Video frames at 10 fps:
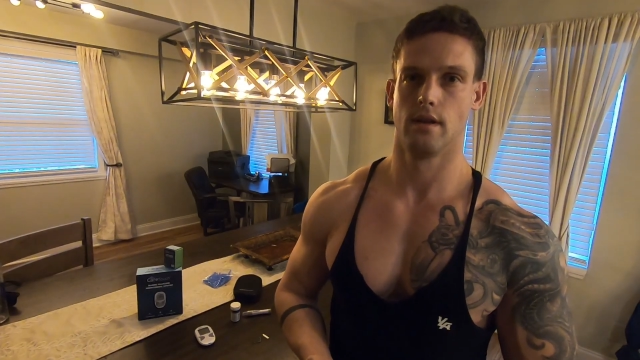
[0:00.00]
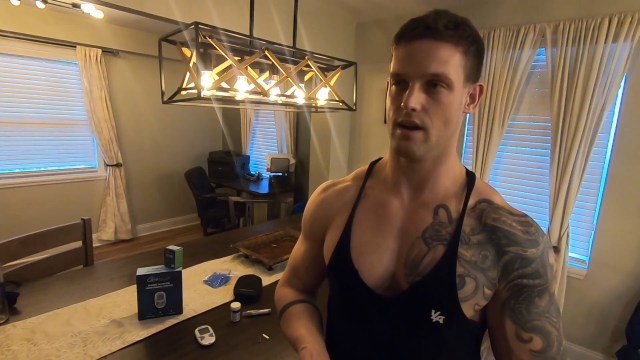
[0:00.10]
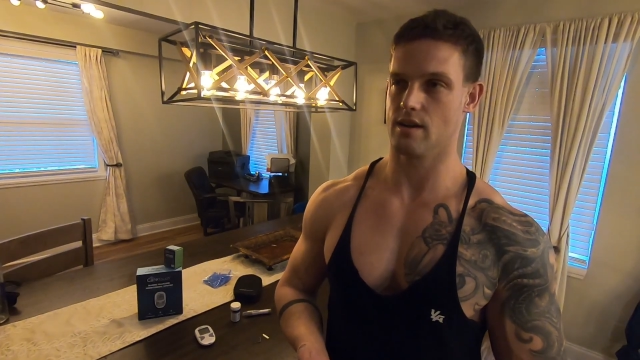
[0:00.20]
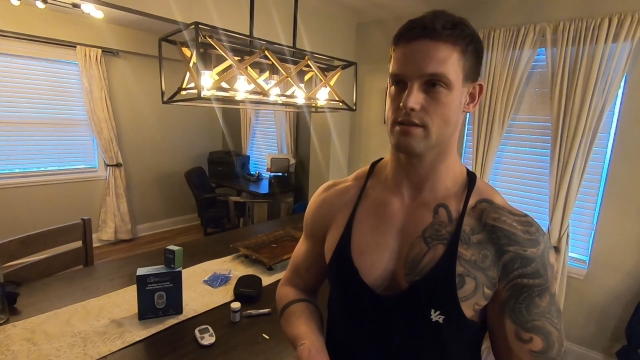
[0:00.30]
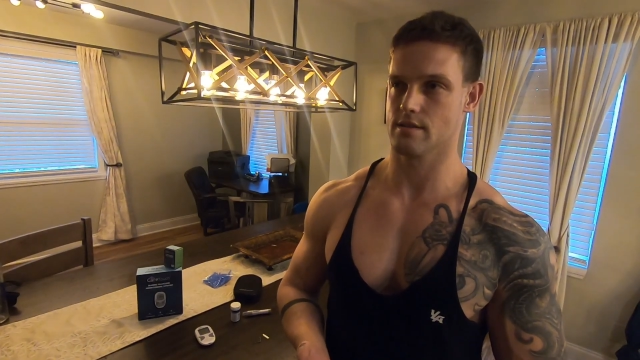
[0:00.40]

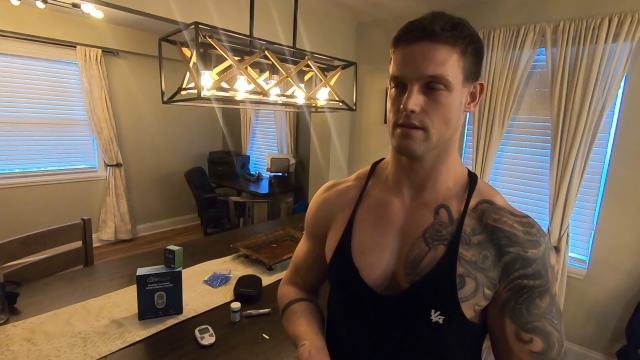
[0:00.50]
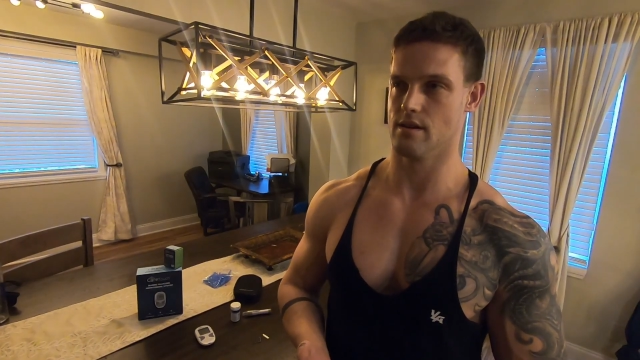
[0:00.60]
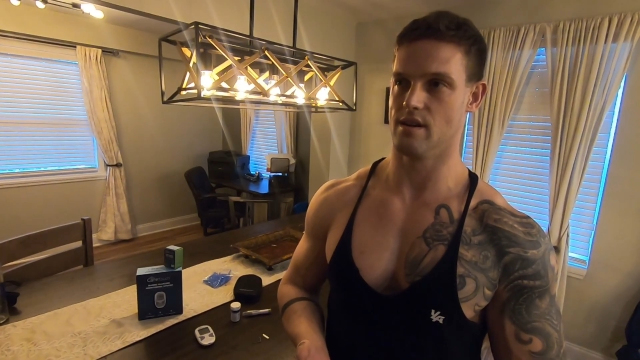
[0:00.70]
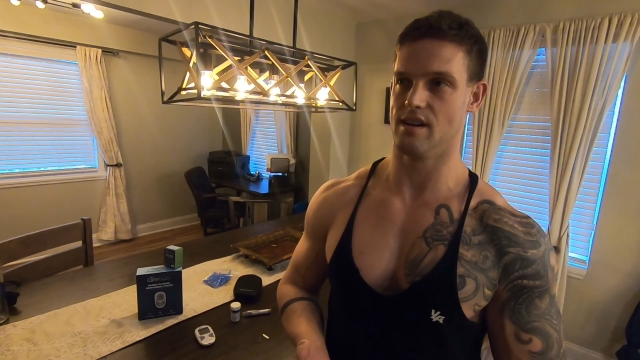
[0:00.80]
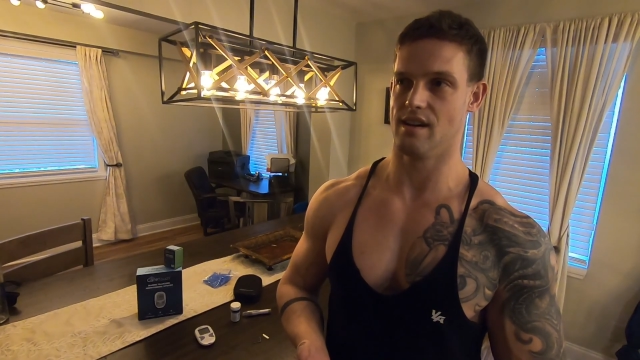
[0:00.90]

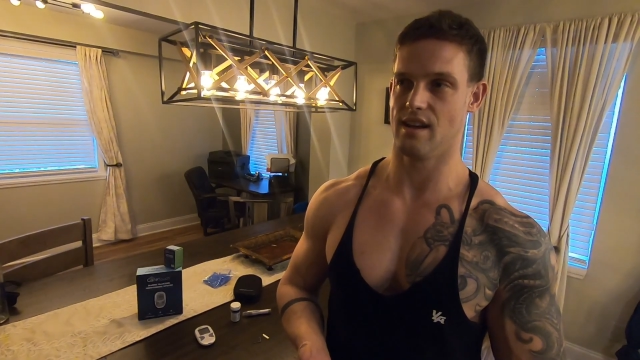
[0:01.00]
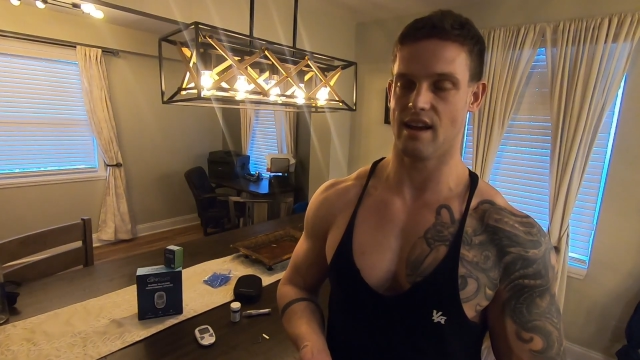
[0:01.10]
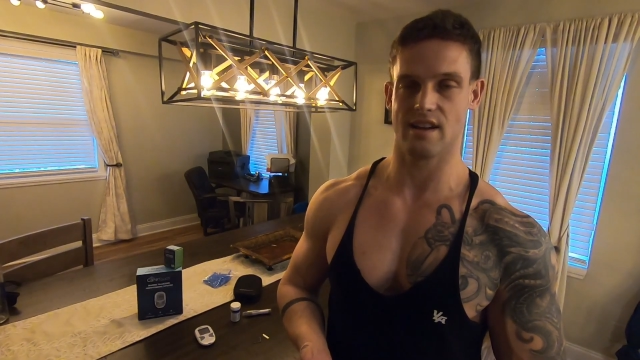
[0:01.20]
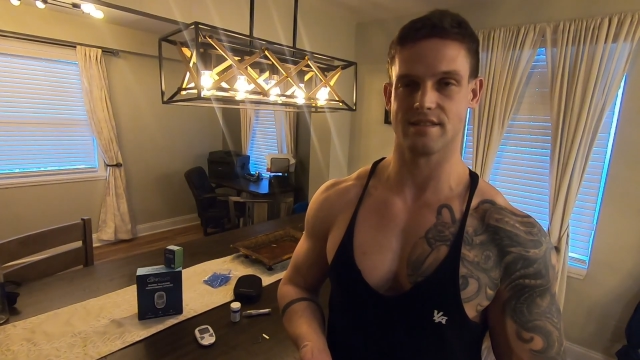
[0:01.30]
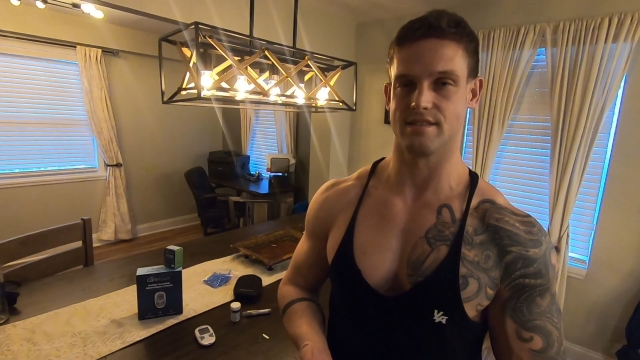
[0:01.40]

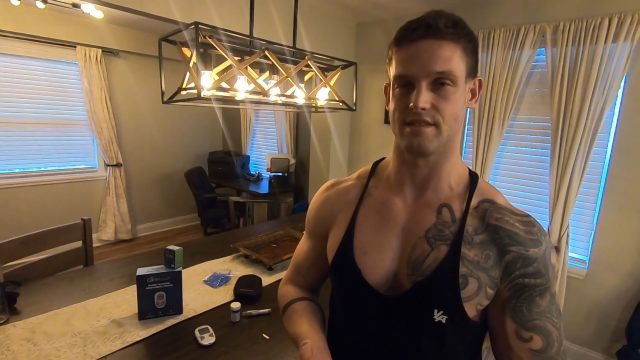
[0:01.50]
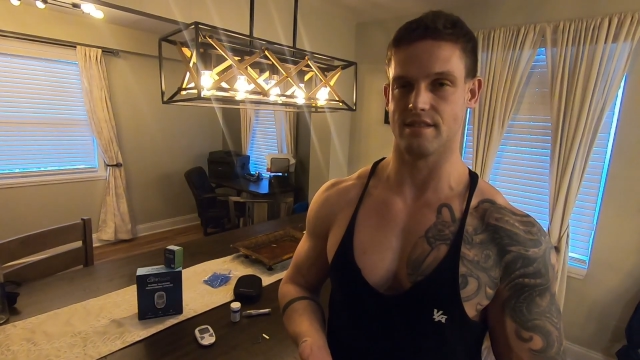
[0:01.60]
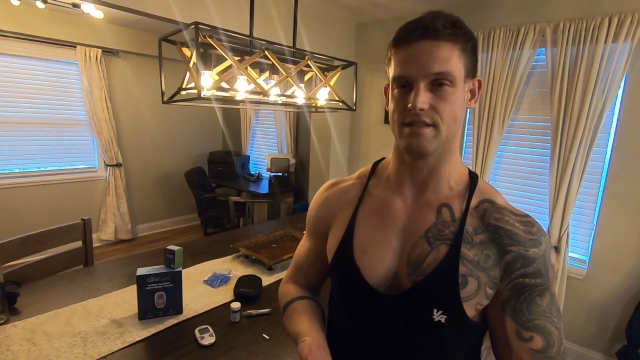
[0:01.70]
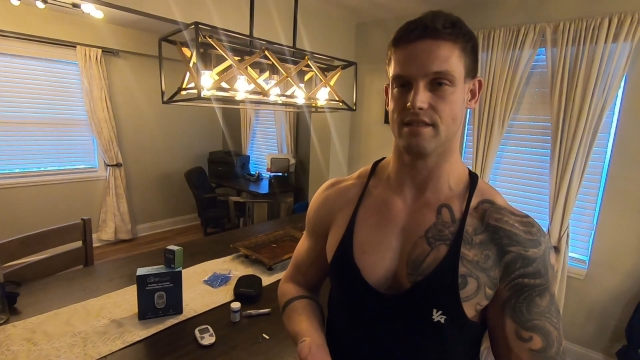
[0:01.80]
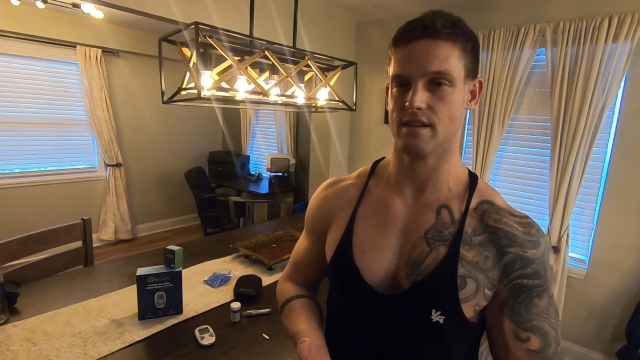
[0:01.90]

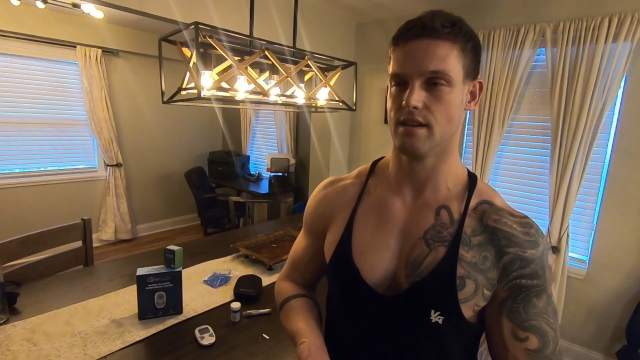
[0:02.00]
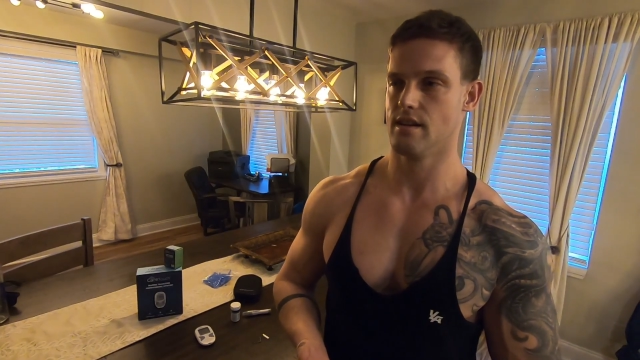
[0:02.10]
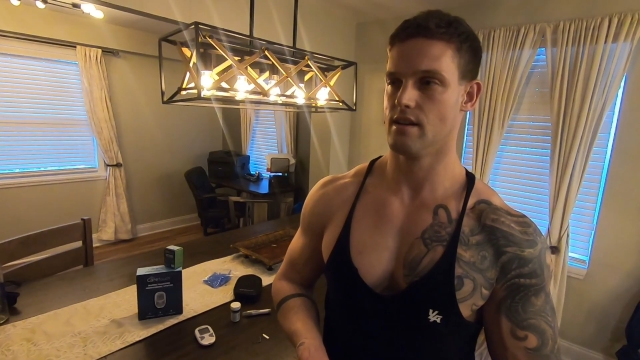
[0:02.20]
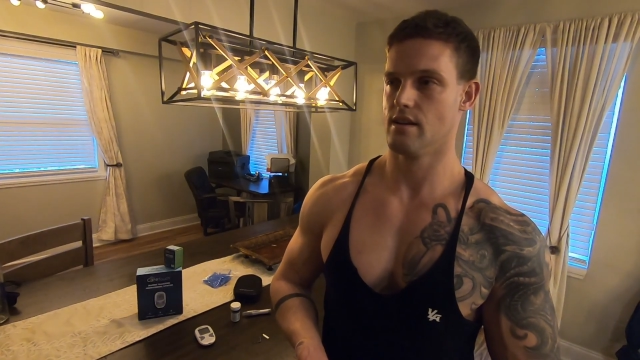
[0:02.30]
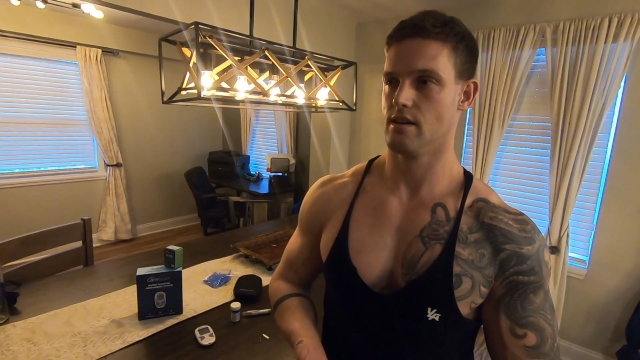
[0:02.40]
oxaloacetate
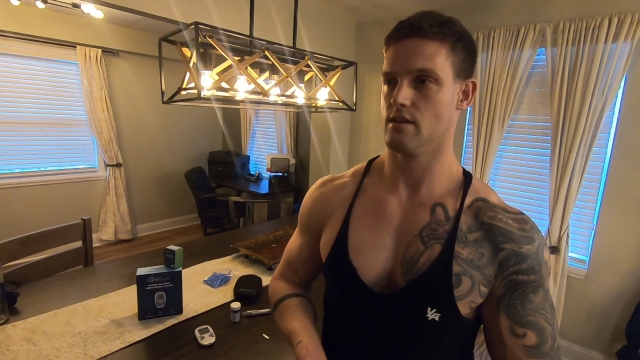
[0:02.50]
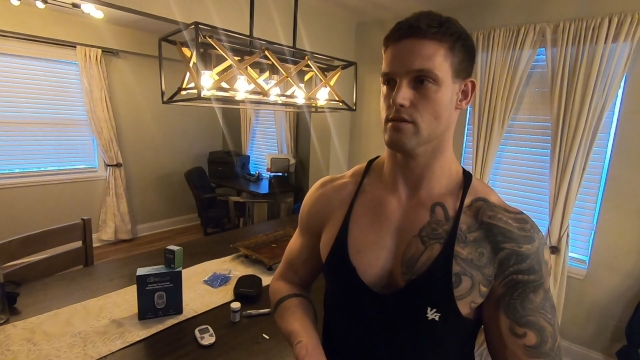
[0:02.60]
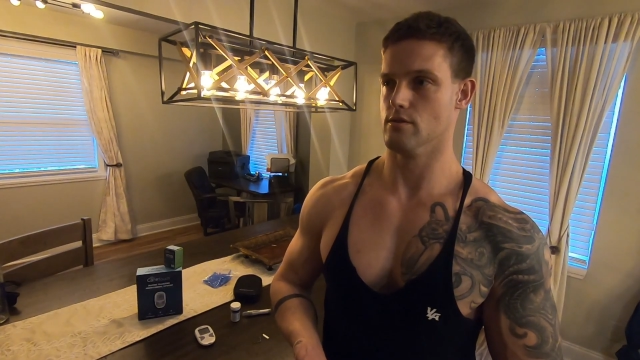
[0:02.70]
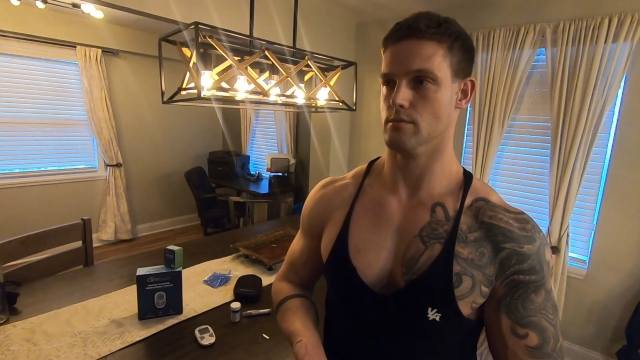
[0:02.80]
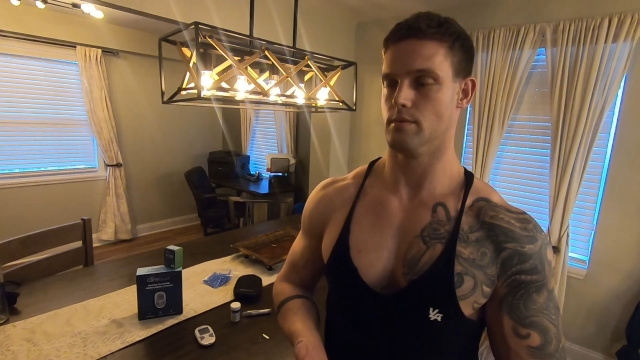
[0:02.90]

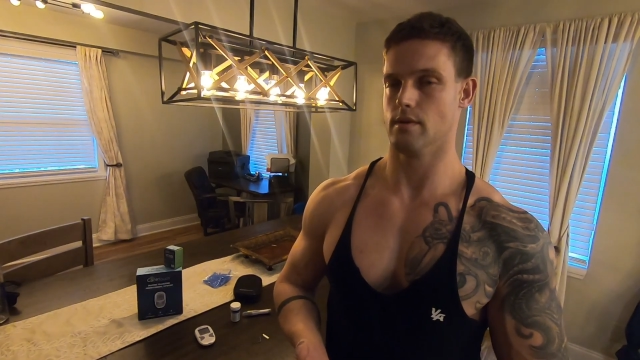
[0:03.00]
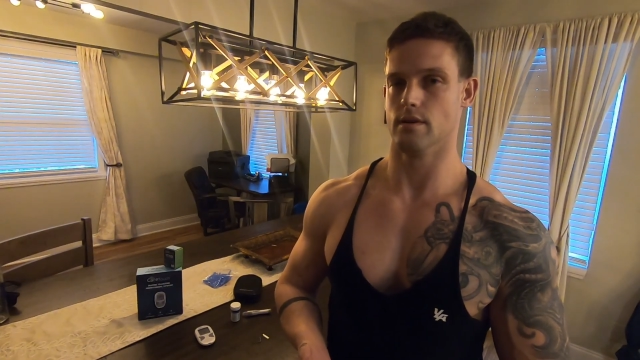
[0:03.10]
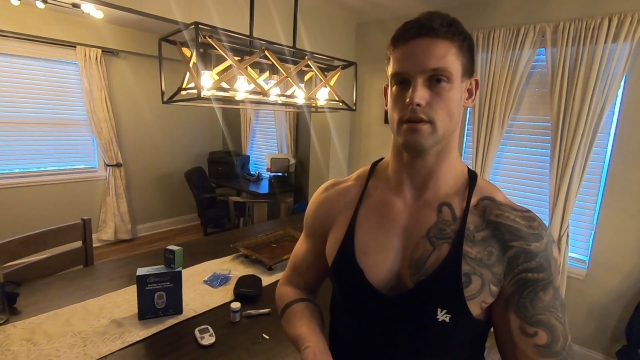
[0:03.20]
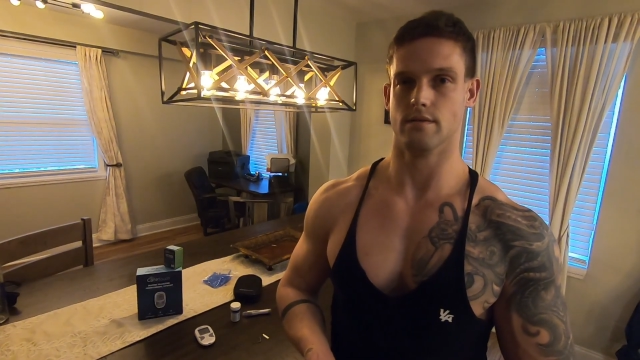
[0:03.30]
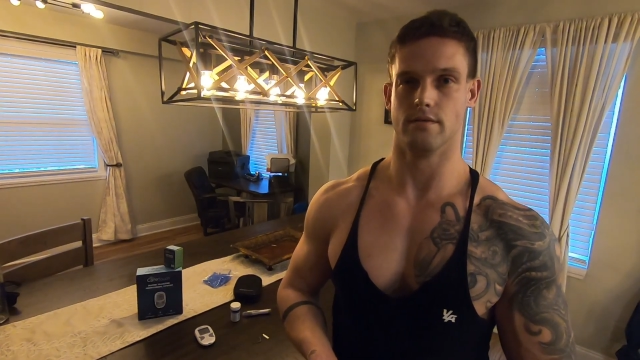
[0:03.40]
loop
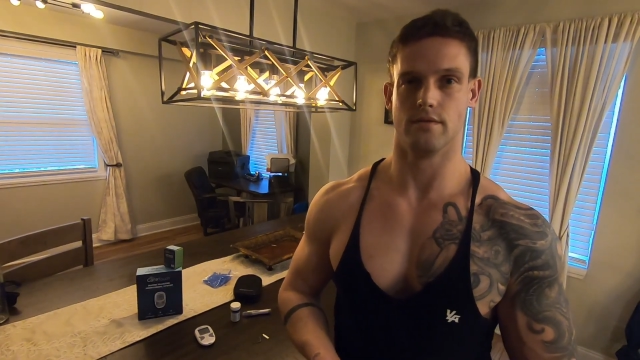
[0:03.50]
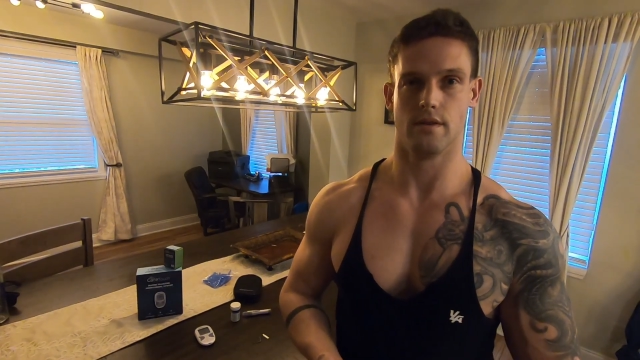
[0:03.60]
of